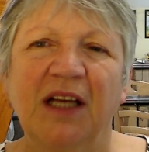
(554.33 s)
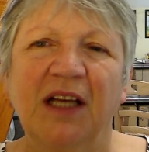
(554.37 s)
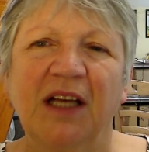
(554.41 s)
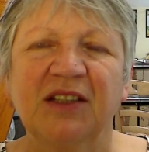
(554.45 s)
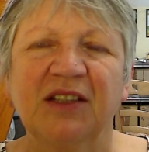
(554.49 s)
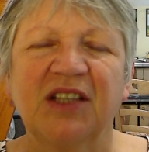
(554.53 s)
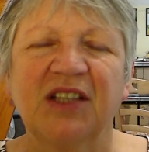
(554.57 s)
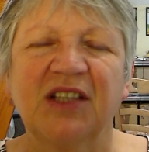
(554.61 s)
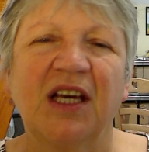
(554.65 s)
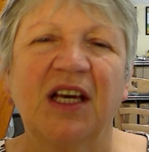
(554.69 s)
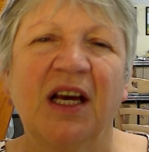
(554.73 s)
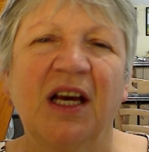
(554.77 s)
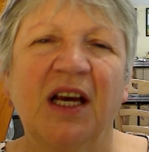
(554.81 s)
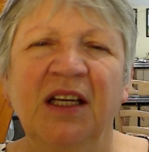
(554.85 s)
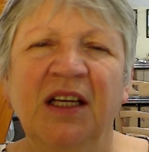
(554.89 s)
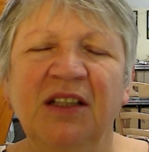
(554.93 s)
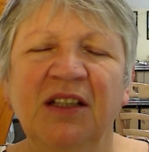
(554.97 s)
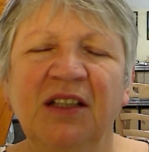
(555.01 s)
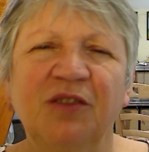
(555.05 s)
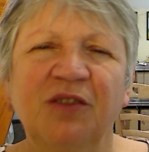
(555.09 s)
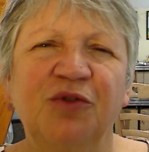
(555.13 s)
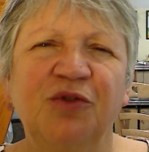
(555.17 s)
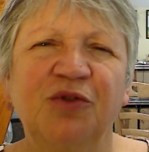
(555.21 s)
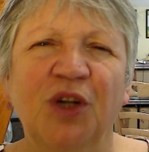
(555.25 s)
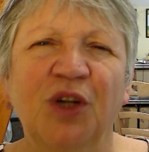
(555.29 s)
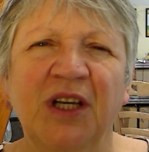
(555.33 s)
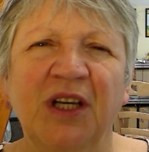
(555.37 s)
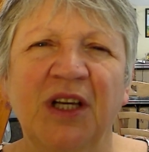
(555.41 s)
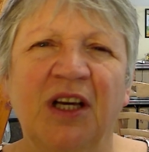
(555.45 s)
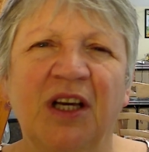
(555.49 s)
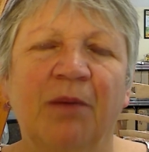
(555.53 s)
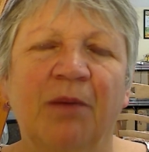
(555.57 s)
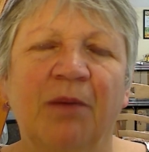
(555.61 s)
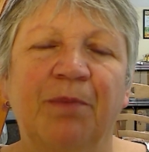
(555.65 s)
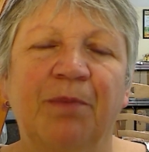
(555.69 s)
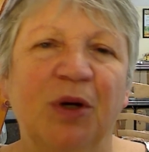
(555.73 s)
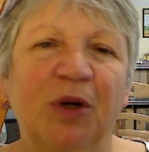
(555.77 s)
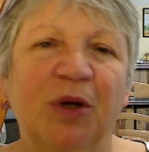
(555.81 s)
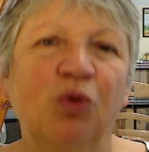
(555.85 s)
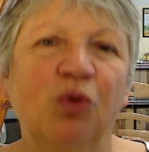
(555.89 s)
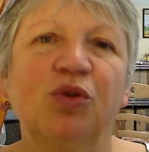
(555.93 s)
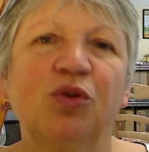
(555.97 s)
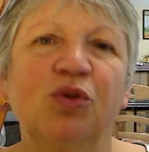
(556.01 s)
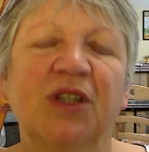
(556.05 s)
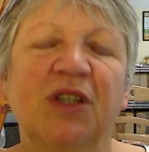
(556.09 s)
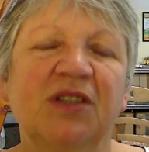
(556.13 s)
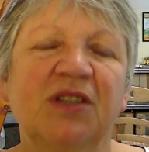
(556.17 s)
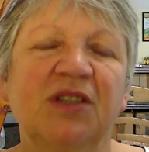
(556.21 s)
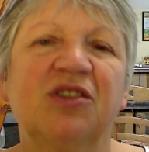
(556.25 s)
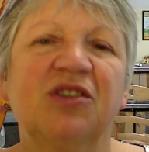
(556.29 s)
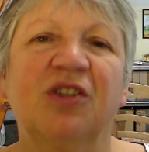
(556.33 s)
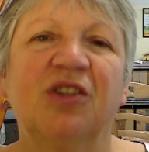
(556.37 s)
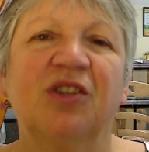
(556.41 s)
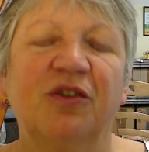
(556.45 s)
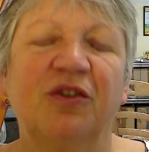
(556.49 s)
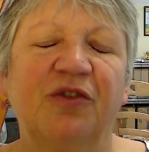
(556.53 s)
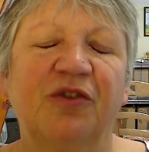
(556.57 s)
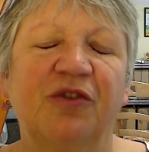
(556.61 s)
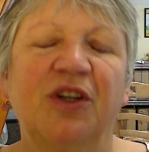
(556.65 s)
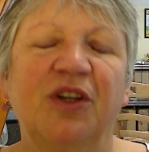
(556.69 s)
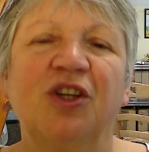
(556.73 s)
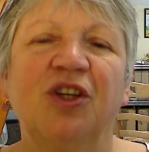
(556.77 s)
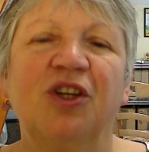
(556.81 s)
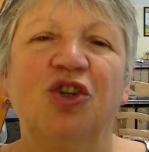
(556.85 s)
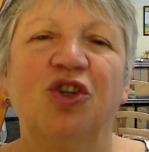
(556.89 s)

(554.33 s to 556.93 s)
it's kind of like a building survey